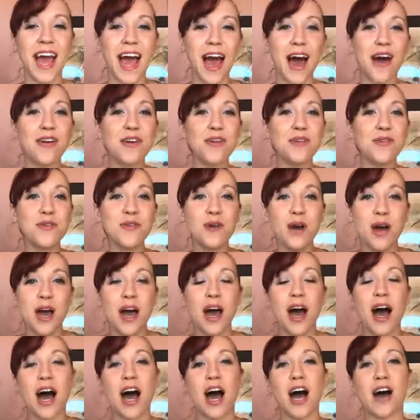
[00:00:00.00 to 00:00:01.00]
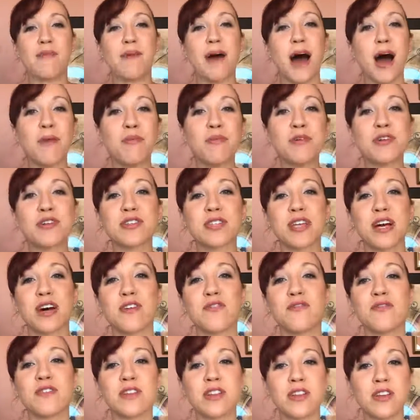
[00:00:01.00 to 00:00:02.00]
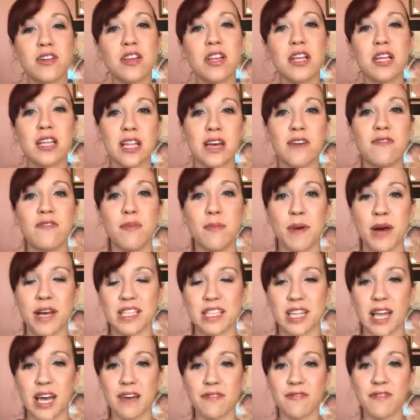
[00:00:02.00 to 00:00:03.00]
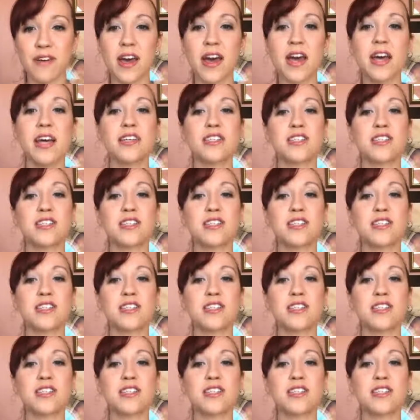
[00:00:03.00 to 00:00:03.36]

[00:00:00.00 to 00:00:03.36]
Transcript: how to help yourself literally live the best life.